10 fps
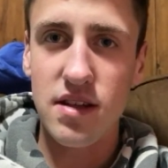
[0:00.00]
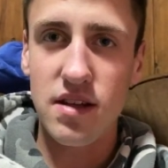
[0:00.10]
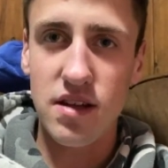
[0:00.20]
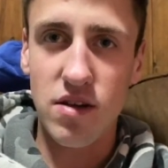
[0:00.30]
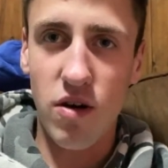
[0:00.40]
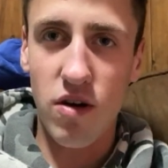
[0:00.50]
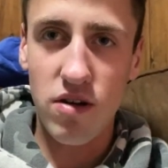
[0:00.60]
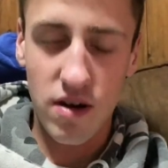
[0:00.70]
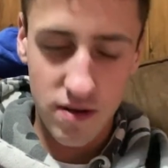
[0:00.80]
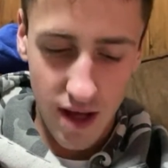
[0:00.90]

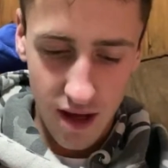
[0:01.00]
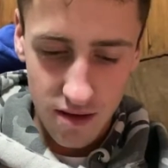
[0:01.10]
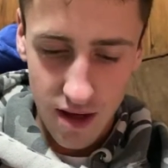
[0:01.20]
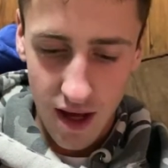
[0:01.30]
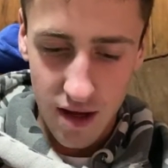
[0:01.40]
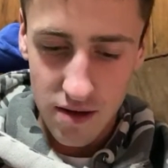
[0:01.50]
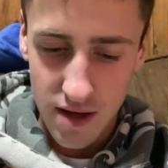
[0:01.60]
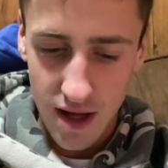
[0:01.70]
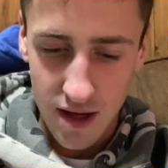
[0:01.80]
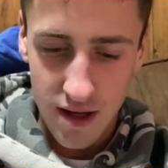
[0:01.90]
Nicole, okay, okay,
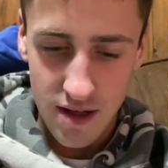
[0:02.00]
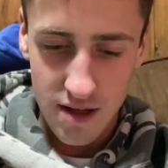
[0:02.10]
okay.